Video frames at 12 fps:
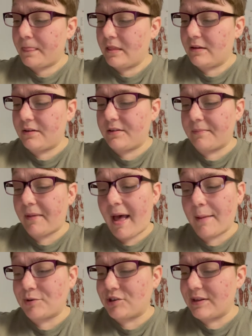There's some
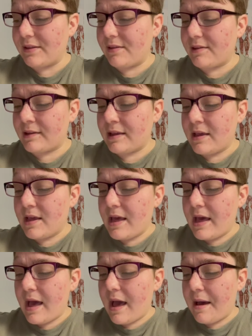options.
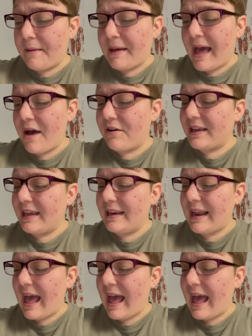How can